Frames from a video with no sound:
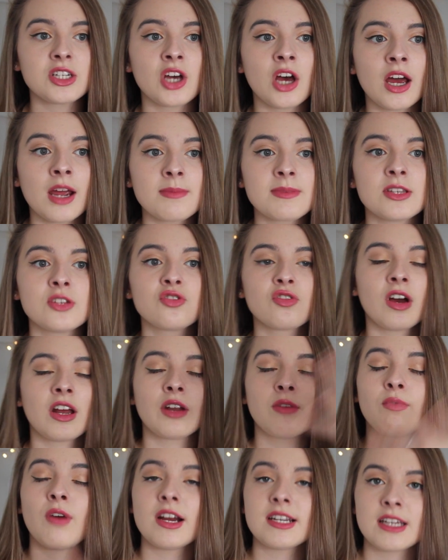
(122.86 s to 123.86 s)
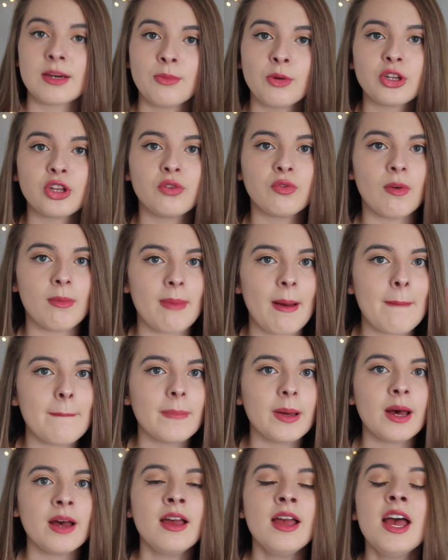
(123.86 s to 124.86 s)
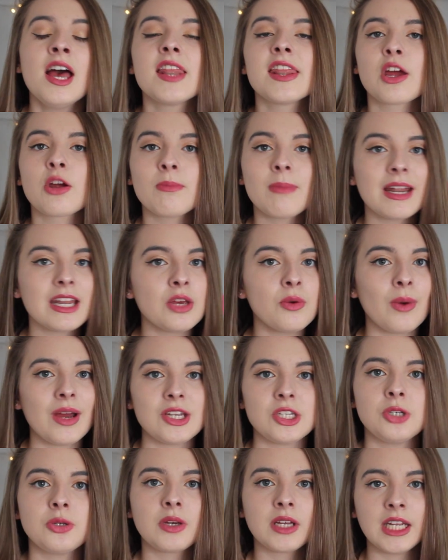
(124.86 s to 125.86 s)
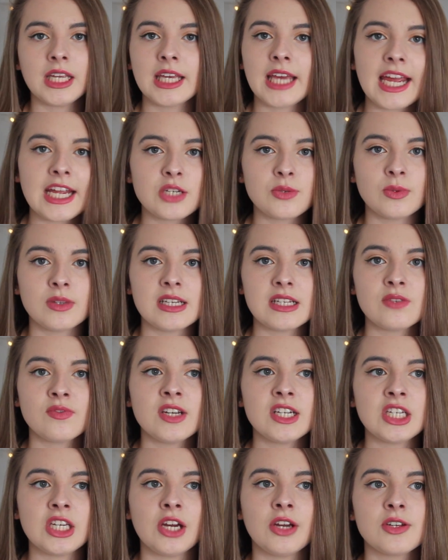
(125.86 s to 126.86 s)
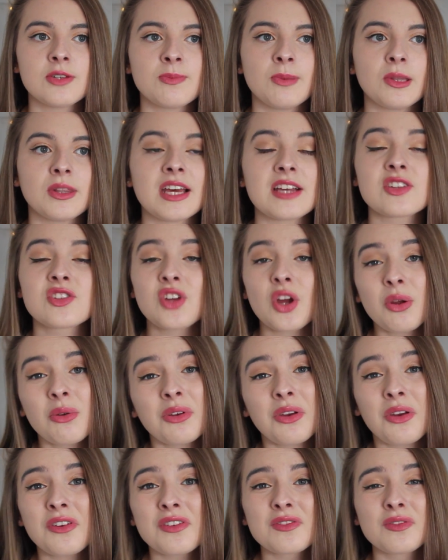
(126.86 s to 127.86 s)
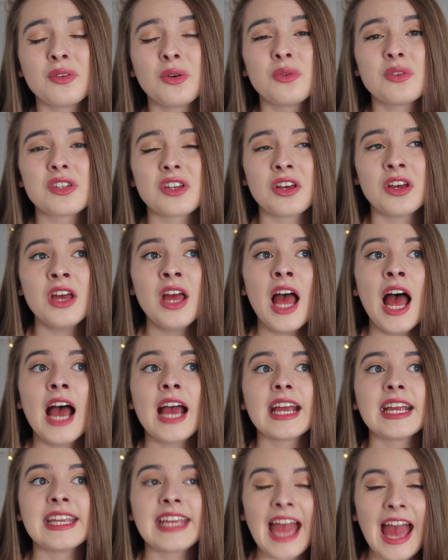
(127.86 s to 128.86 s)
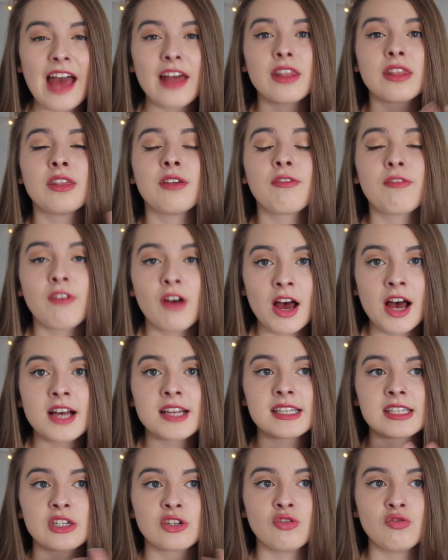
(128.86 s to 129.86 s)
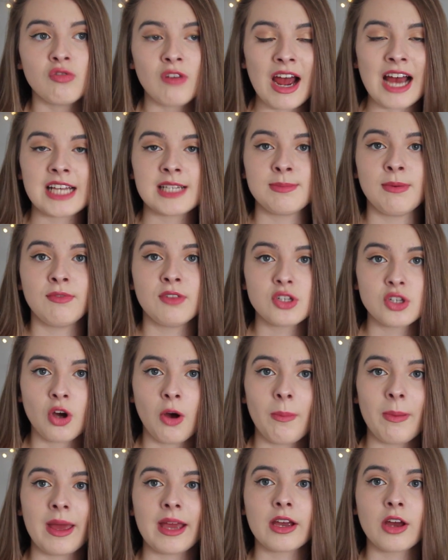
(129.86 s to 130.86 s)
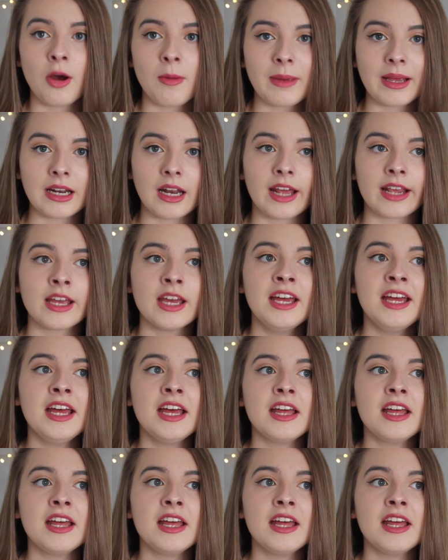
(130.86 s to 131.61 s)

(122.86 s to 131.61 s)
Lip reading: of times and trying to write down what you remember. There are many ways you can engage with these videos, but they're so useful to get the first grasp of the topic coming. Like,